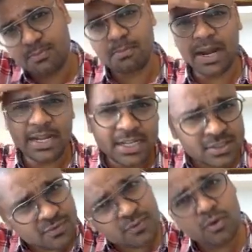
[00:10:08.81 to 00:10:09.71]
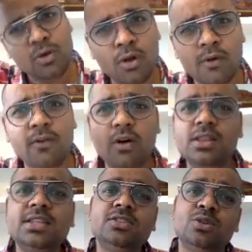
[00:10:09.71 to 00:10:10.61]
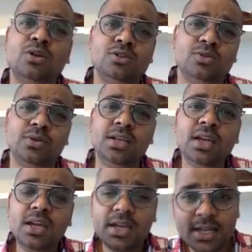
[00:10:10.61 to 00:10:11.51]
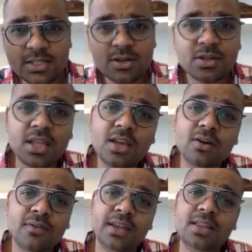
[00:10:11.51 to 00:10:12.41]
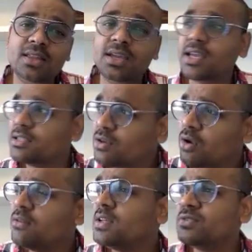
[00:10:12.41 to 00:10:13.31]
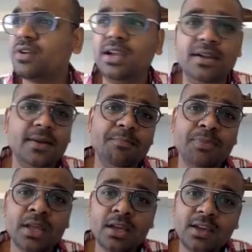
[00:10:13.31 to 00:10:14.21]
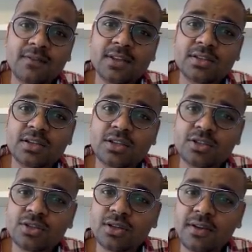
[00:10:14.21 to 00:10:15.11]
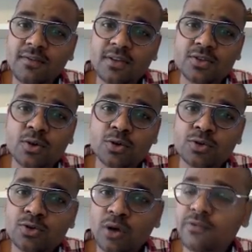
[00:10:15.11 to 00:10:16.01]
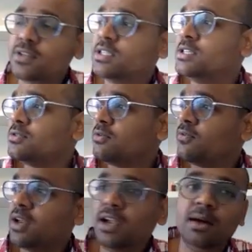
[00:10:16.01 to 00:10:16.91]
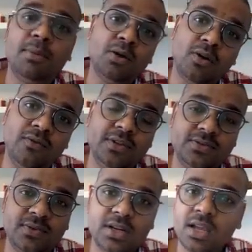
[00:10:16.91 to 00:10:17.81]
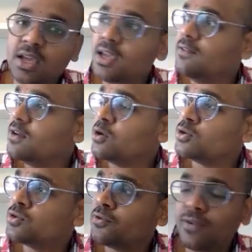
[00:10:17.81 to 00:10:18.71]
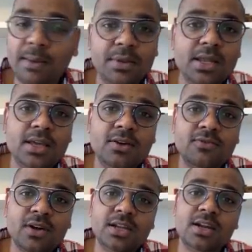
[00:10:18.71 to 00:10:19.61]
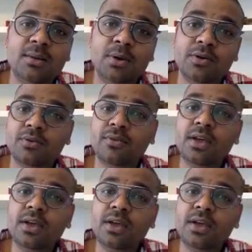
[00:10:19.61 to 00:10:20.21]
mind is full of all these thoughts only. He does not think of anything else, always worried. If he goes to office, he's worried about office work. If he goes to family, he's worried about